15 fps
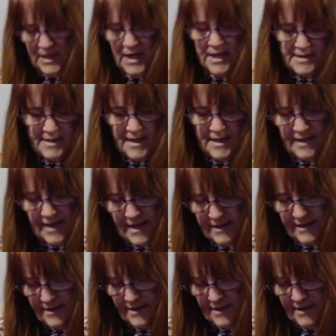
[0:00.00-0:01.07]
I say
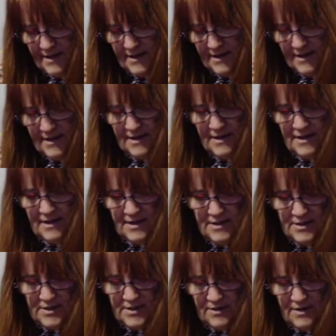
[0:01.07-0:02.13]
that.
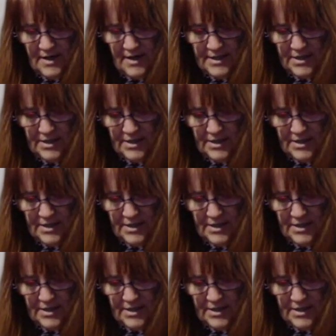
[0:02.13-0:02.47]
So I